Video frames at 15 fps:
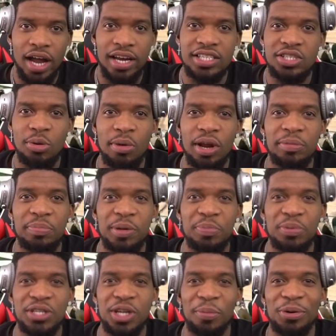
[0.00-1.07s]
Why do so many
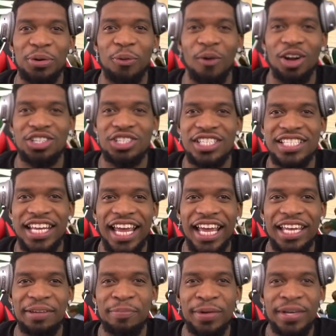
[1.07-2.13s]
people tell me to watch this
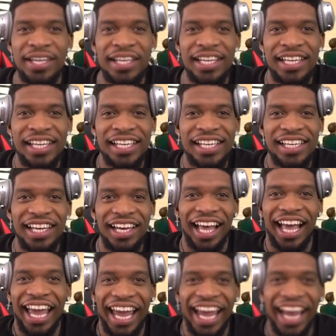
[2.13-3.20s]
game?
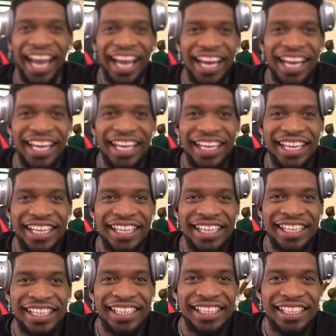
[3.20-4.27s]

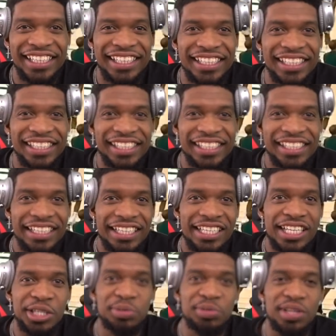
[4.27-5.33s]

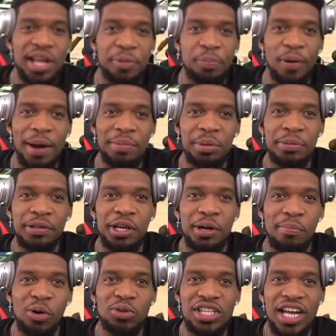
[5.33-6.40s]
This was like probably the
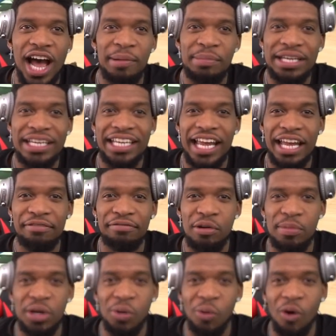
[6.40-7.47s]
most commented game
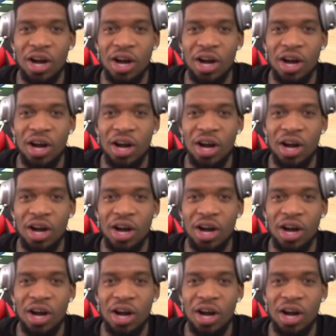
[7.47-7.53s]
for me to